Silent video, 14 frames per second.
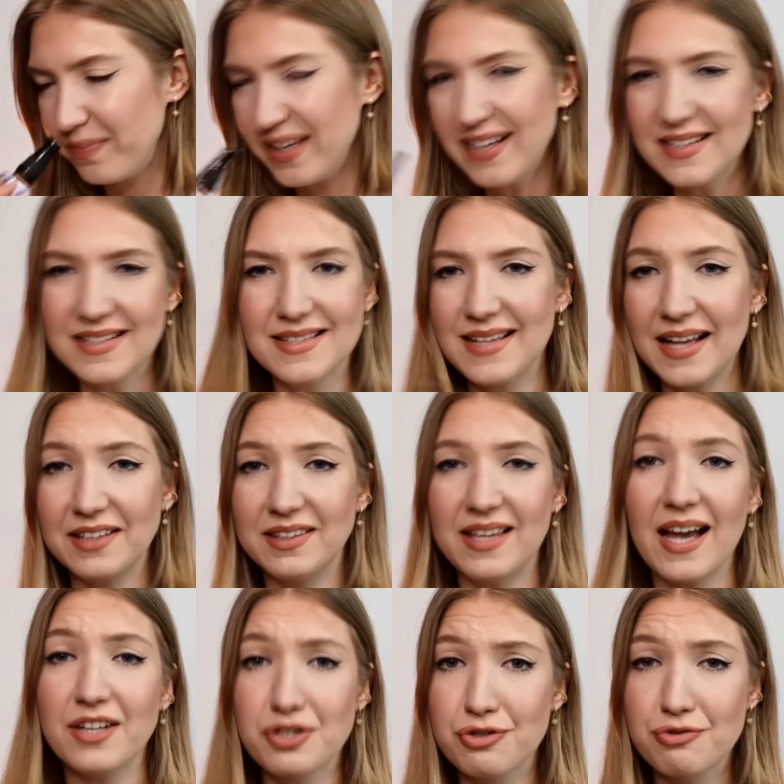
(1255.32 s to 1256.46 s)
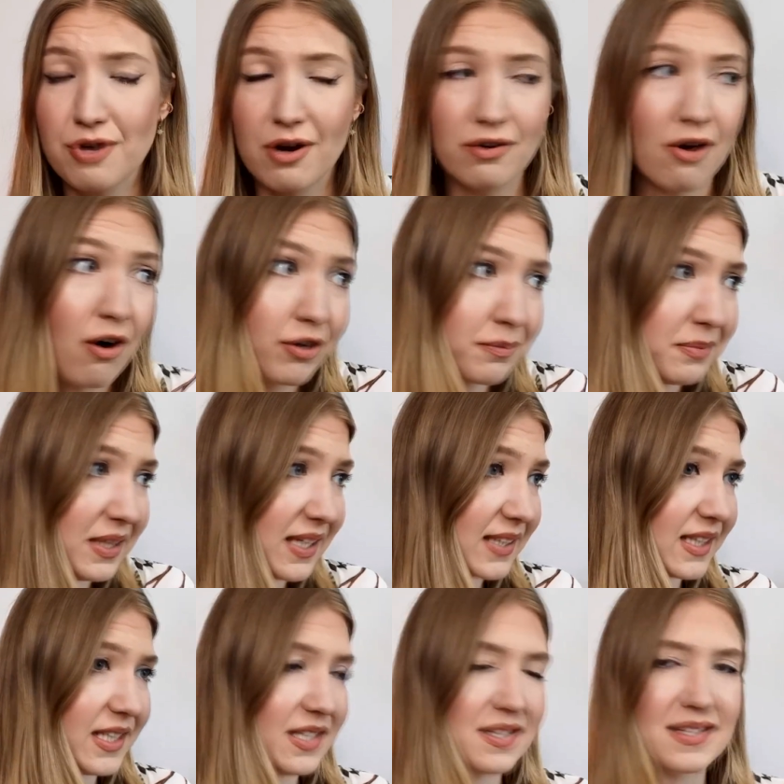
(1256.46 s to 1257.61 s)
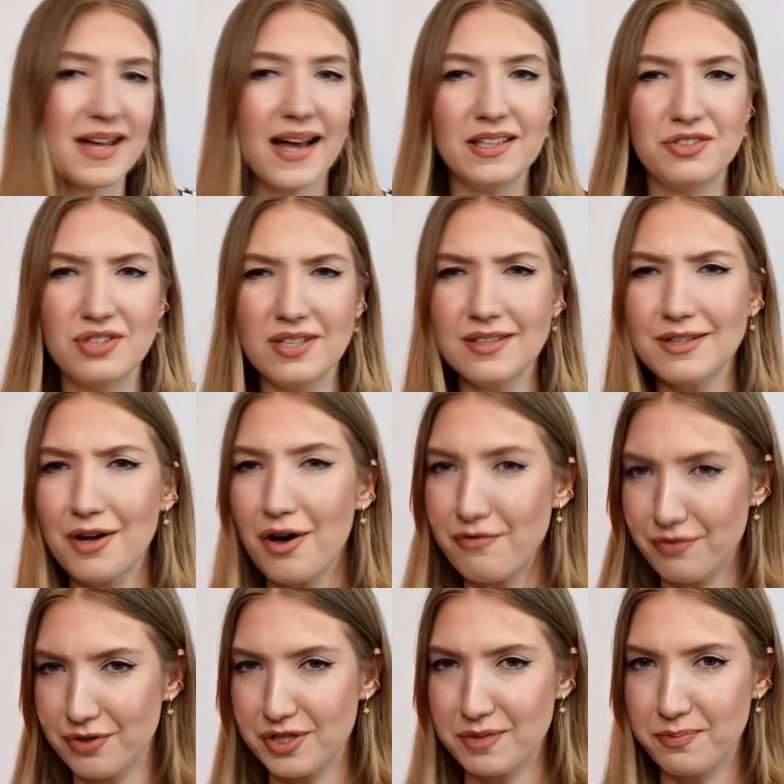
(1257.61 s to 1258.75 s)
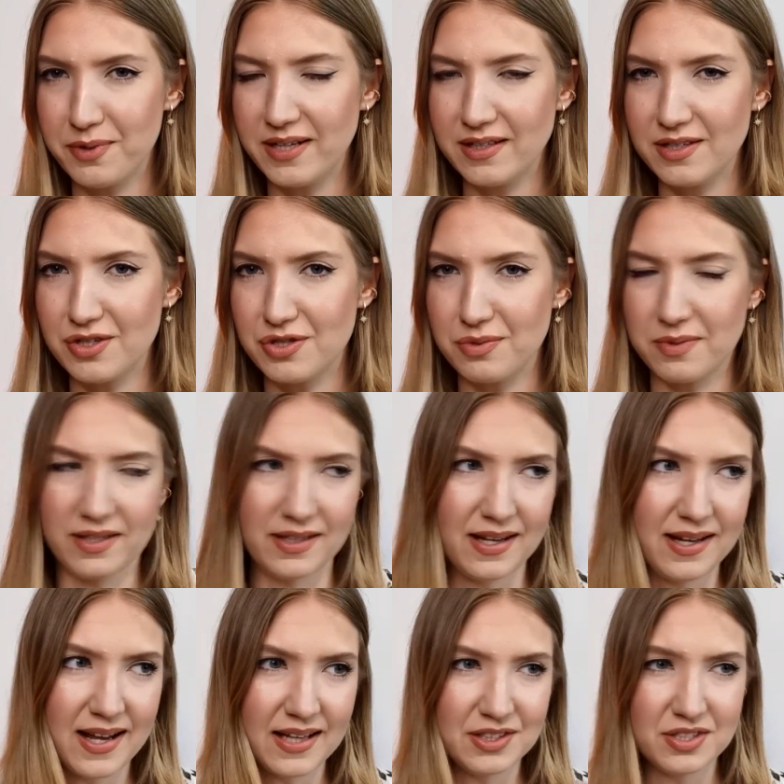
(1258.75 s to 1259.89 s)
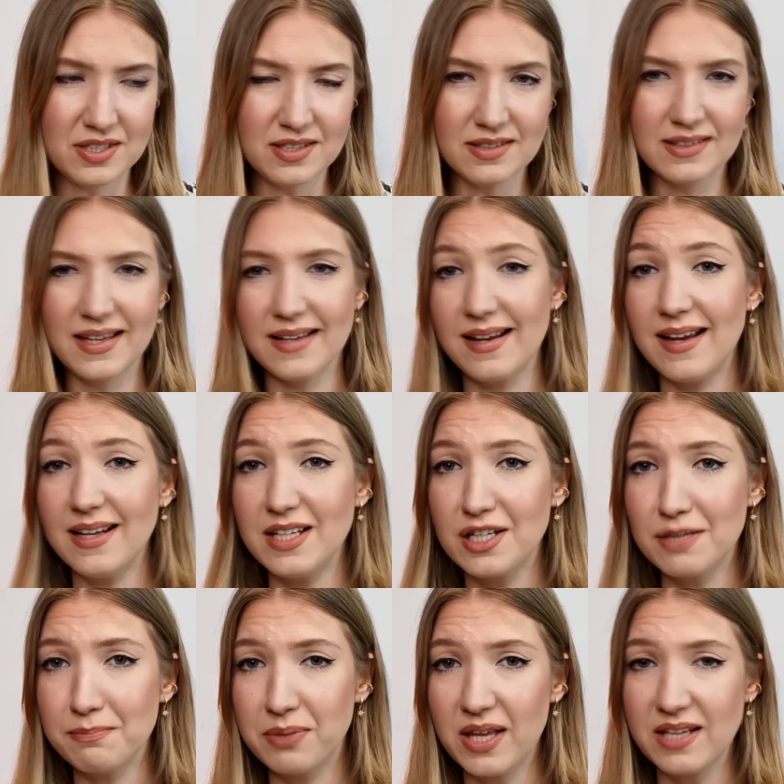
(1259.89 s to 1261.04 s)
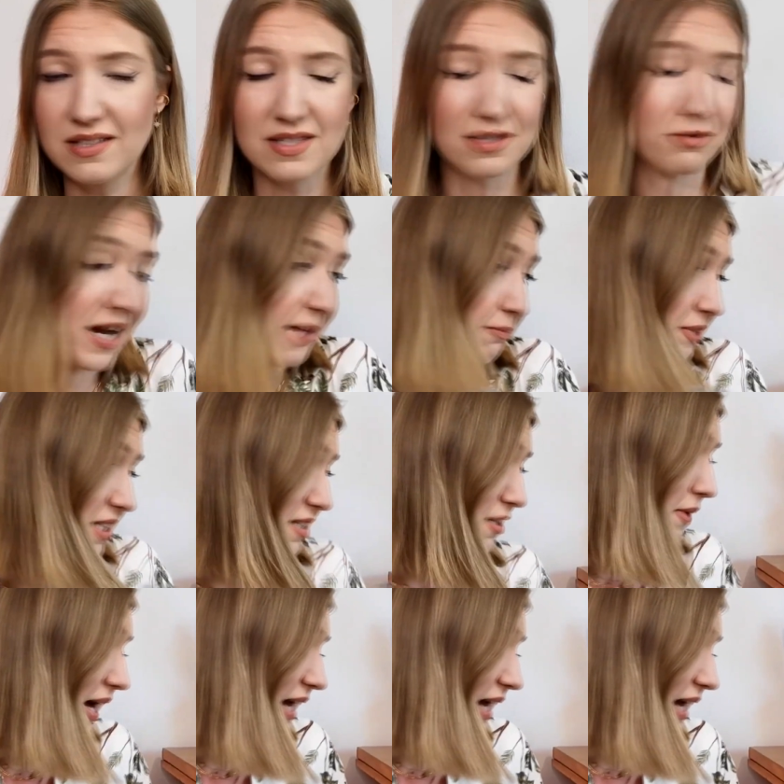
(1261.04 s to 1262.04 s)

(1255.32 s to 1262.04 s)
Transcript: it is not that strong, on me at least. I did overspray this one and I didn't get any complaints around me, so